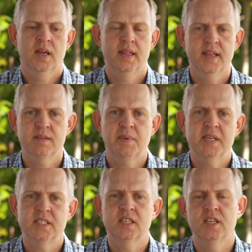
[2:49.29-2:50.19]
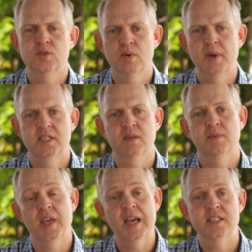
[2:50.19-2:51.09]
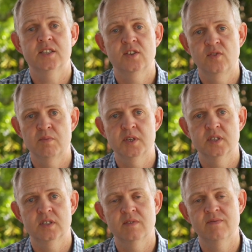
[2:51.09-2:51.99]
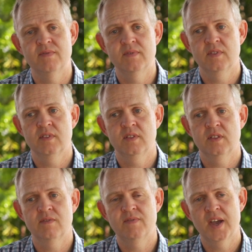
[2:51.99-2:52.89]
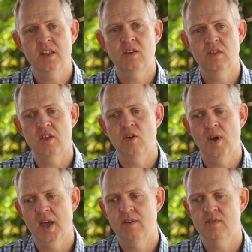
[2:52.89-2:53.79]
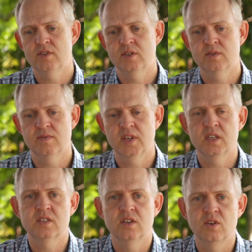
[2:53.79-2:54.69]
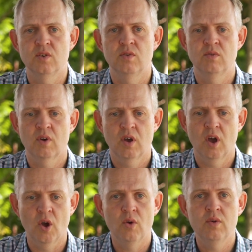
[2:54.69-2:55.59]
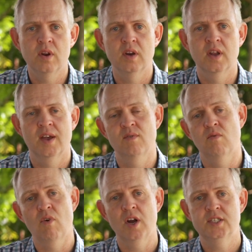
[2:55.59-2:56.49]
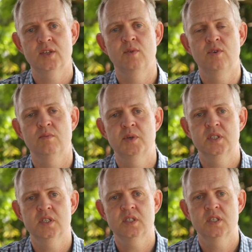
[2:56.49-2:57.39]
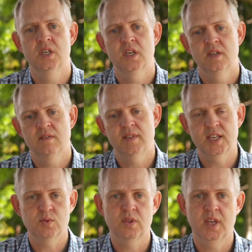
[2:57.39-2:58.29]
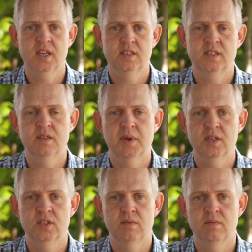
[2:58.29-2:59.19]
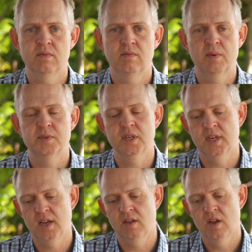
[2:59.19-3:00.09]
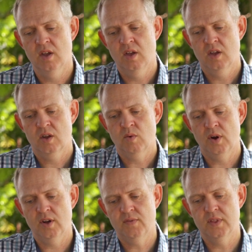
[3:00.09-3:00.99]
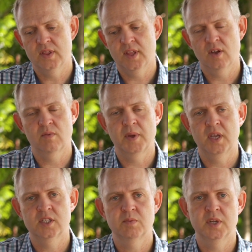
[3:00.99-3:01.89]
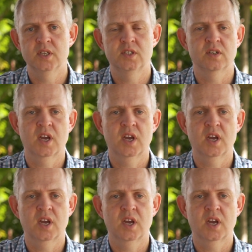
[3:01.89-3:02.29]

And that basically is what makes up the assets of your business, the value that you have in terms of things that you own and have a right to in your business. That's what the assets in the balance sheet represent. Now, quite often they'll be split into